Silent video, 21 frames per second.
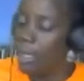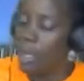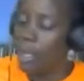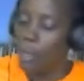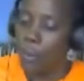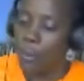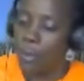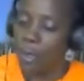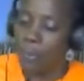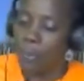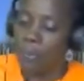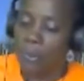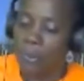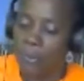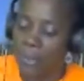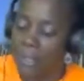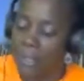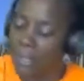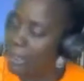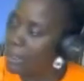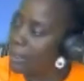where
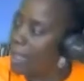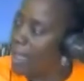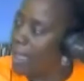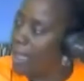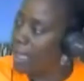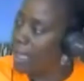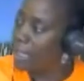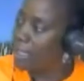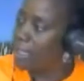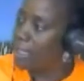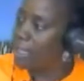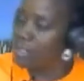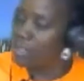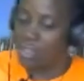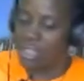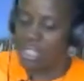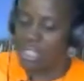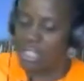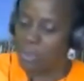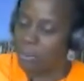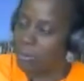people can call in and just